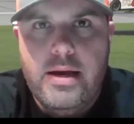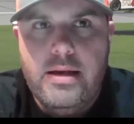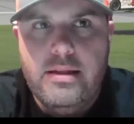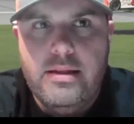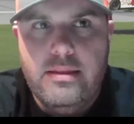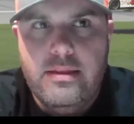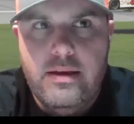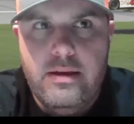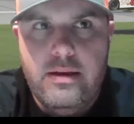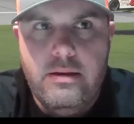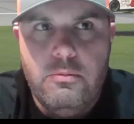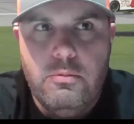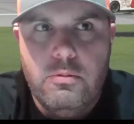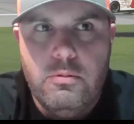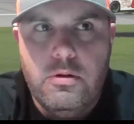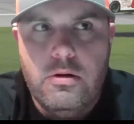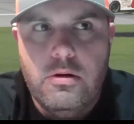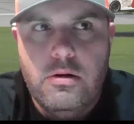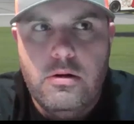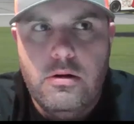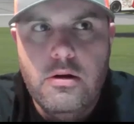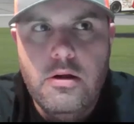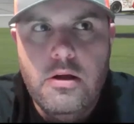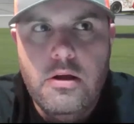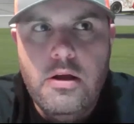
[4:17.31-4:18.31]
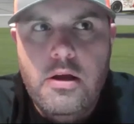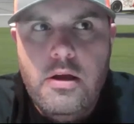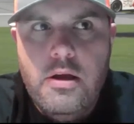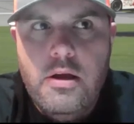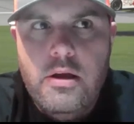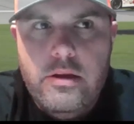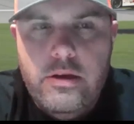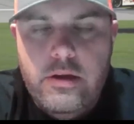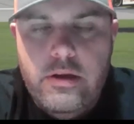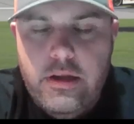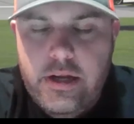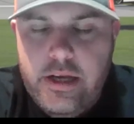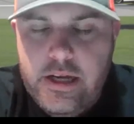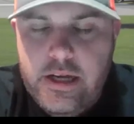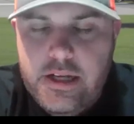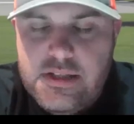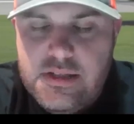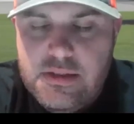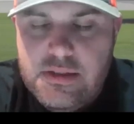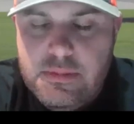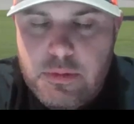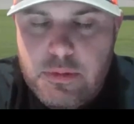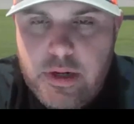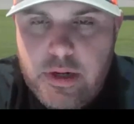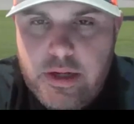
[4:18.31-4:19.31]
I think we're going to get
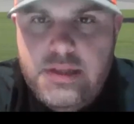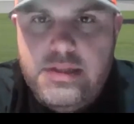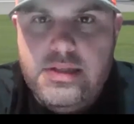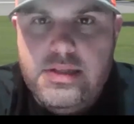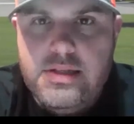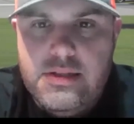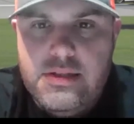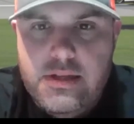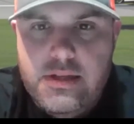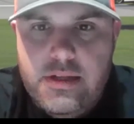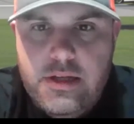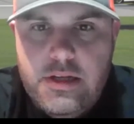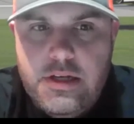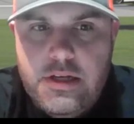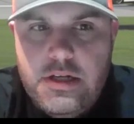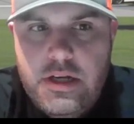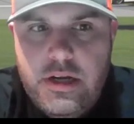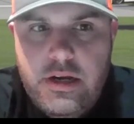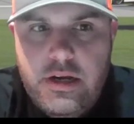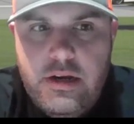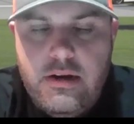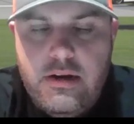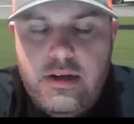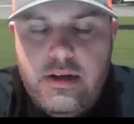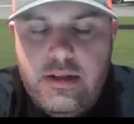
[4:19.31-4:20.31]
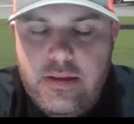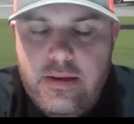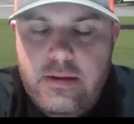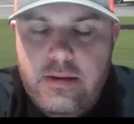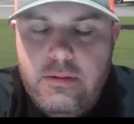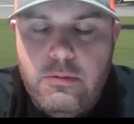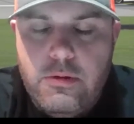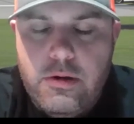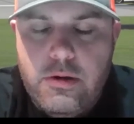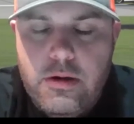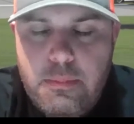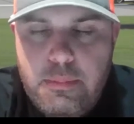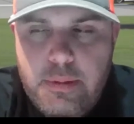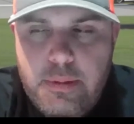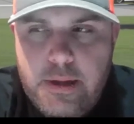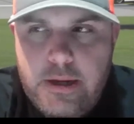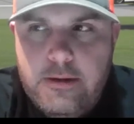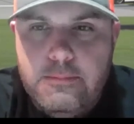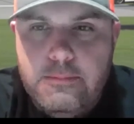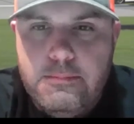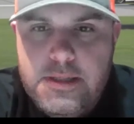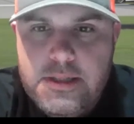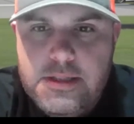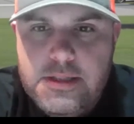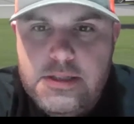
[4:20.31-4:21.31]
some races in this year. I think we're in a
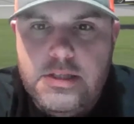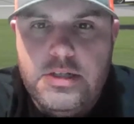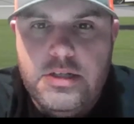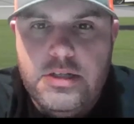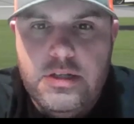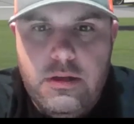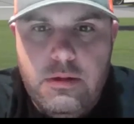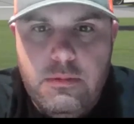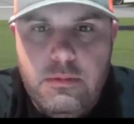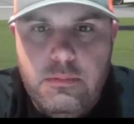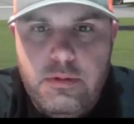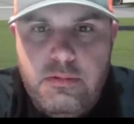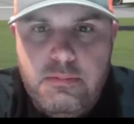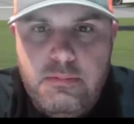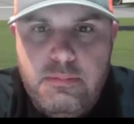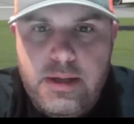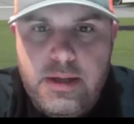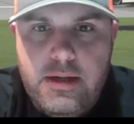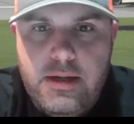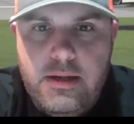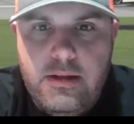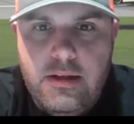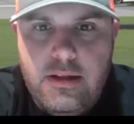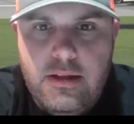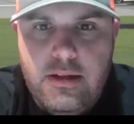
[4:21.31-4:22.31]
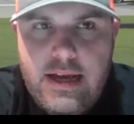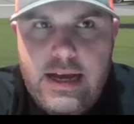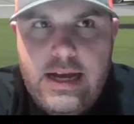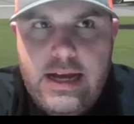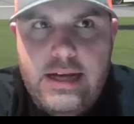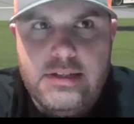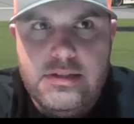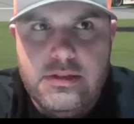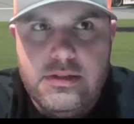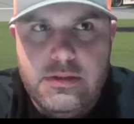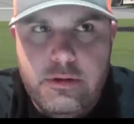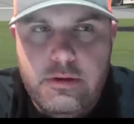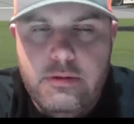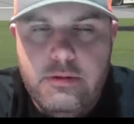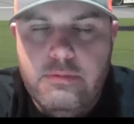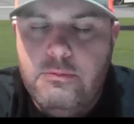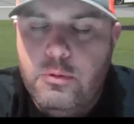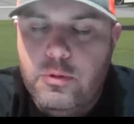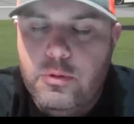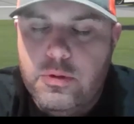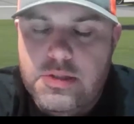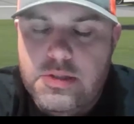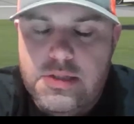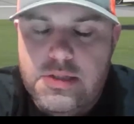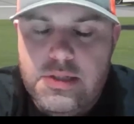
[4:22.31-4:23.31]
better position than we've been in the last 3 or
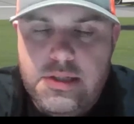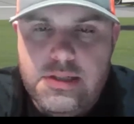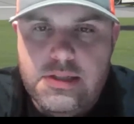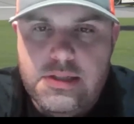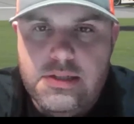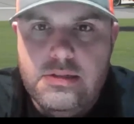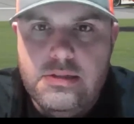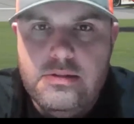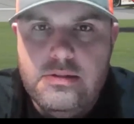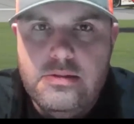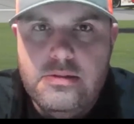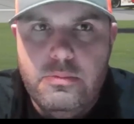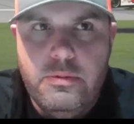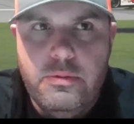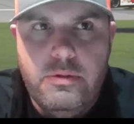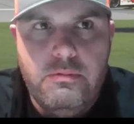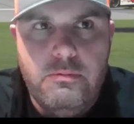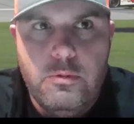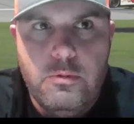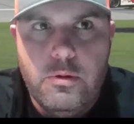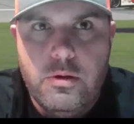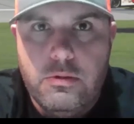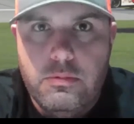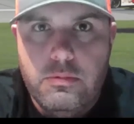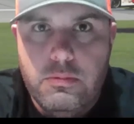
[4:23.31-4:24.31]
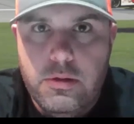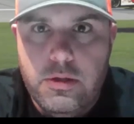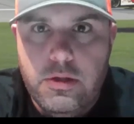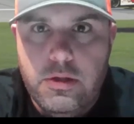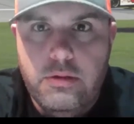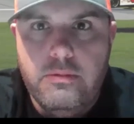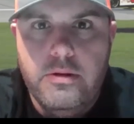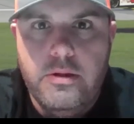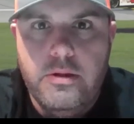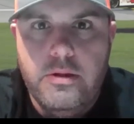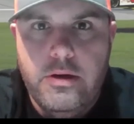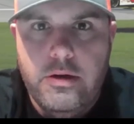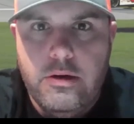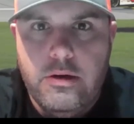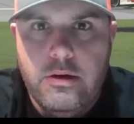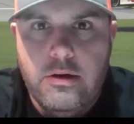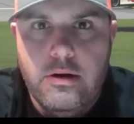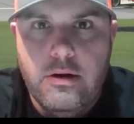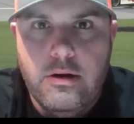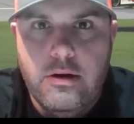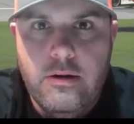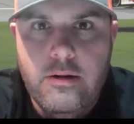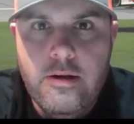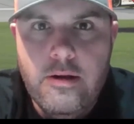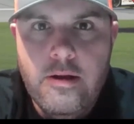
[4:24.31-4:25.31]
4 seasons. We've worked really, really
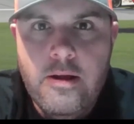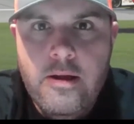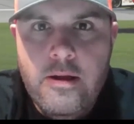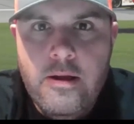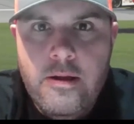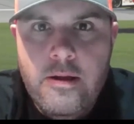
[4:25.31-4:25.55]
hard.